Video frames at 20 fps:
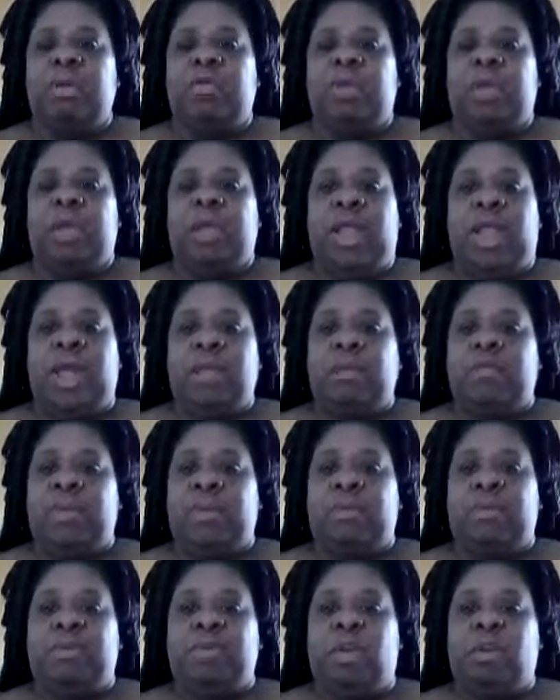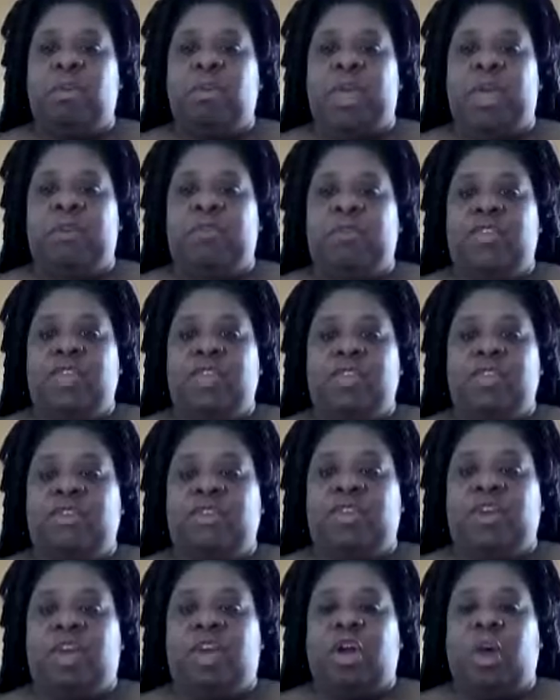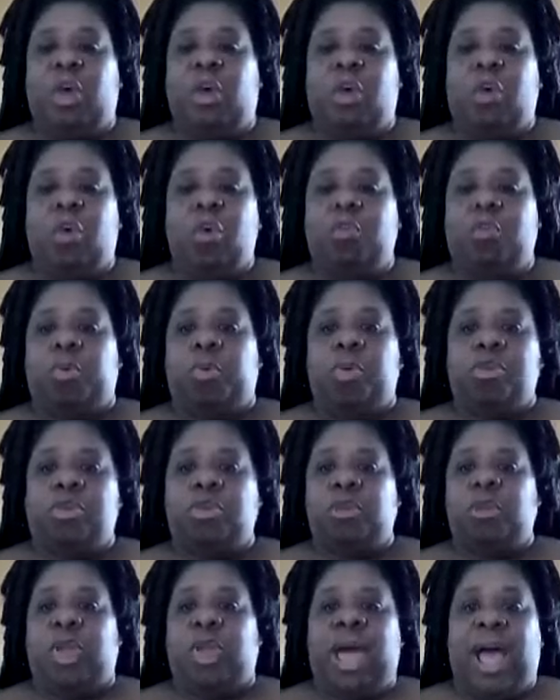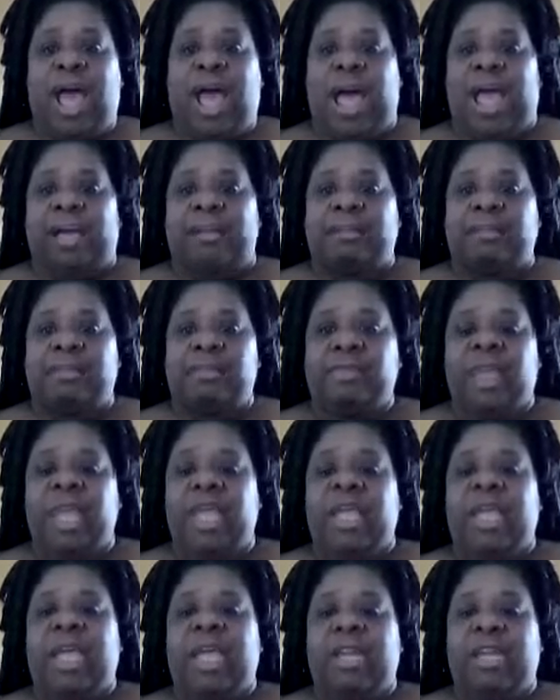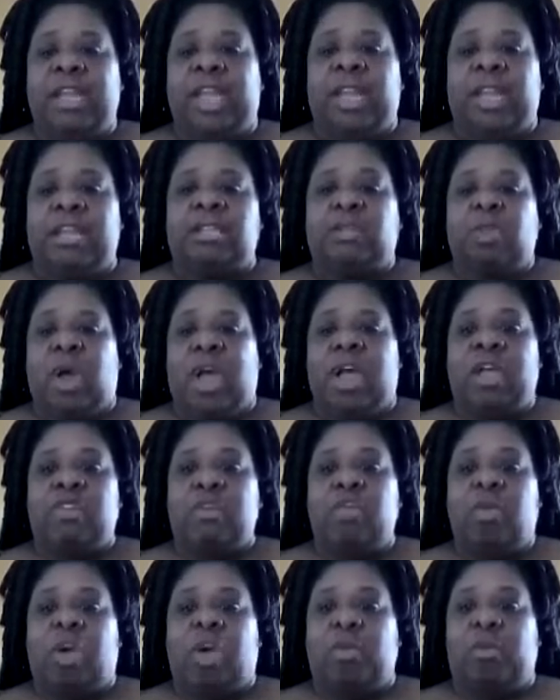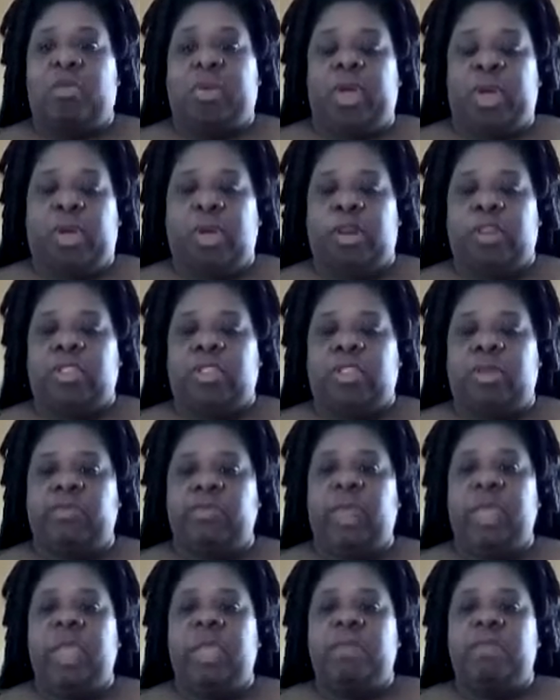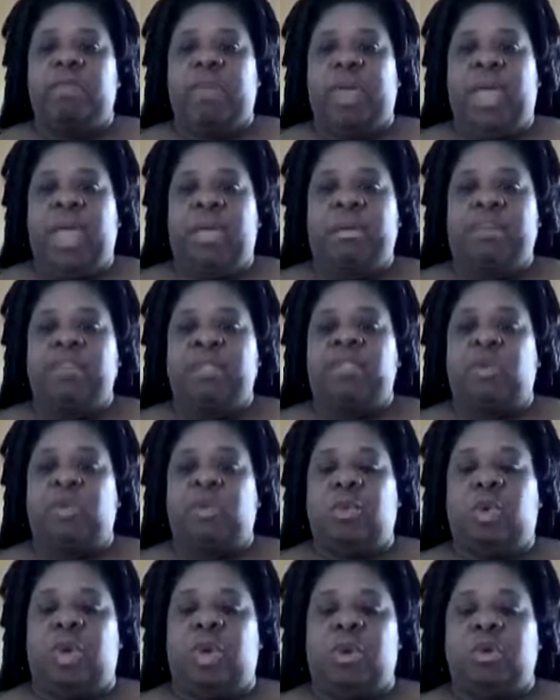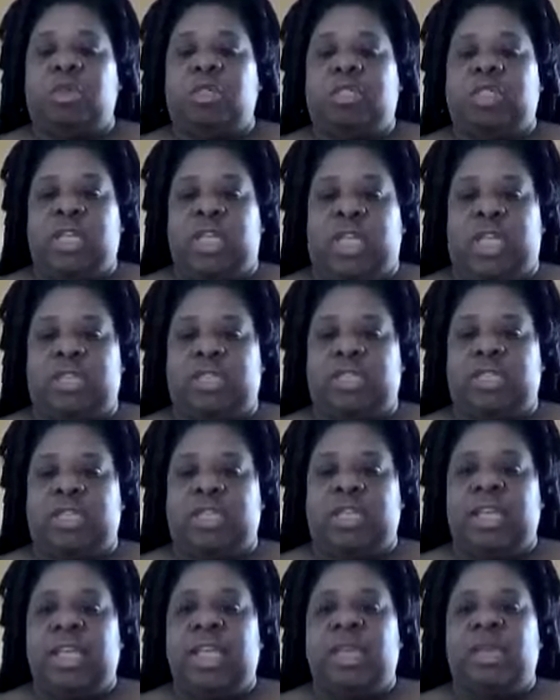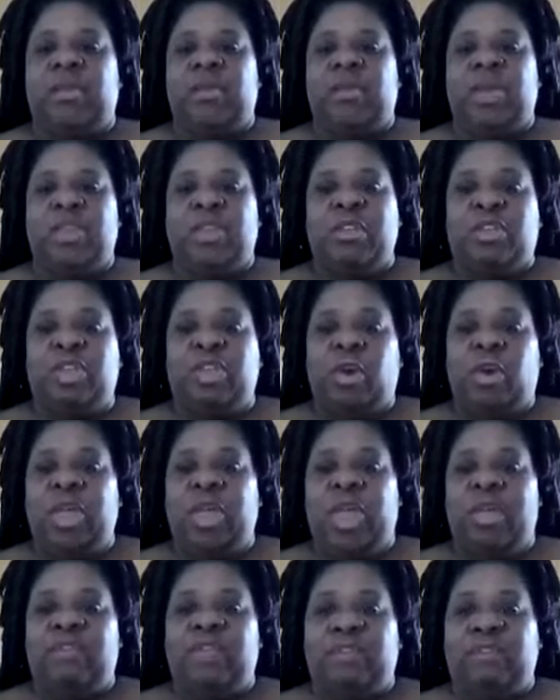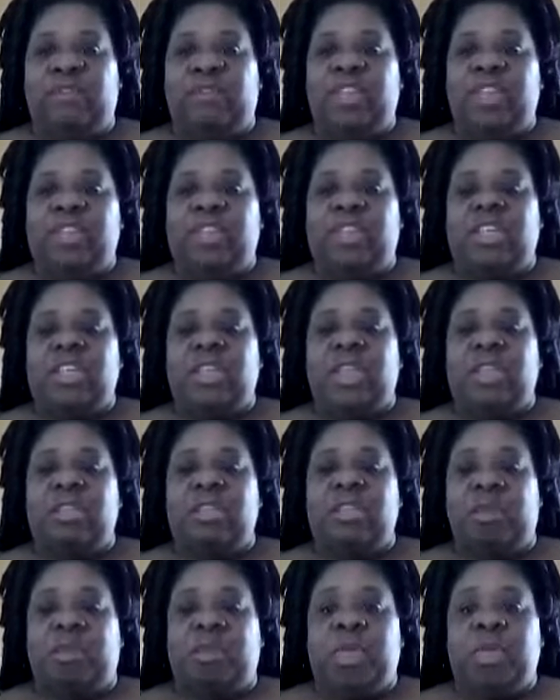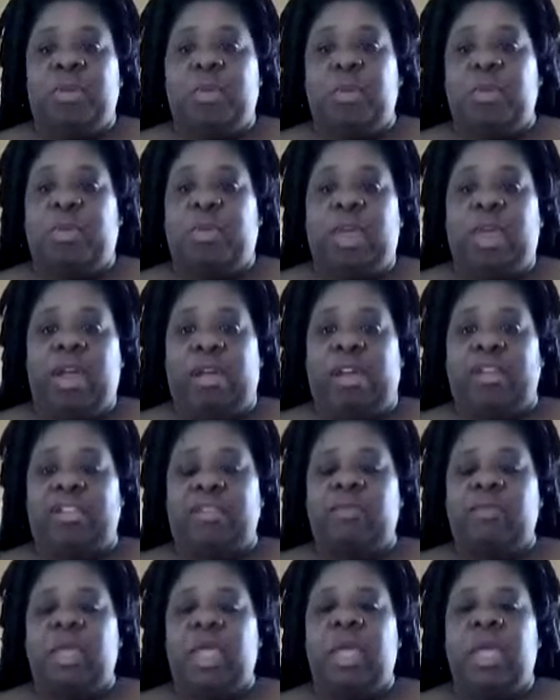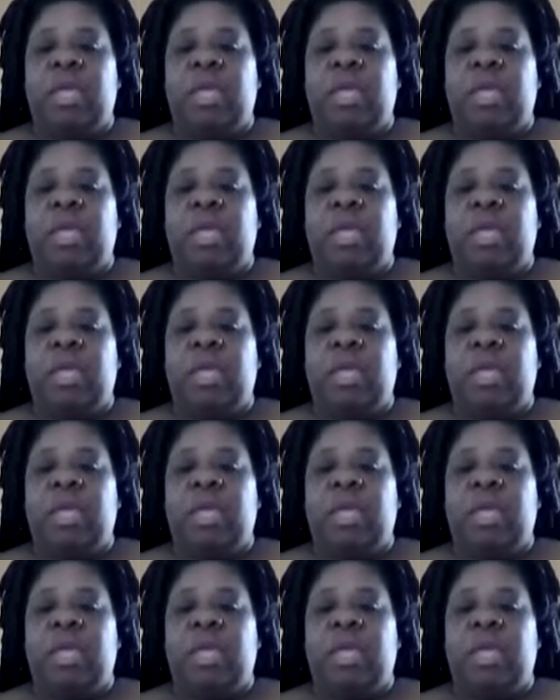But a lot of people don't make a vision for their own personal lives. And that's why you are perishing. Babies, the word says, when you don't have a vision, the people perish.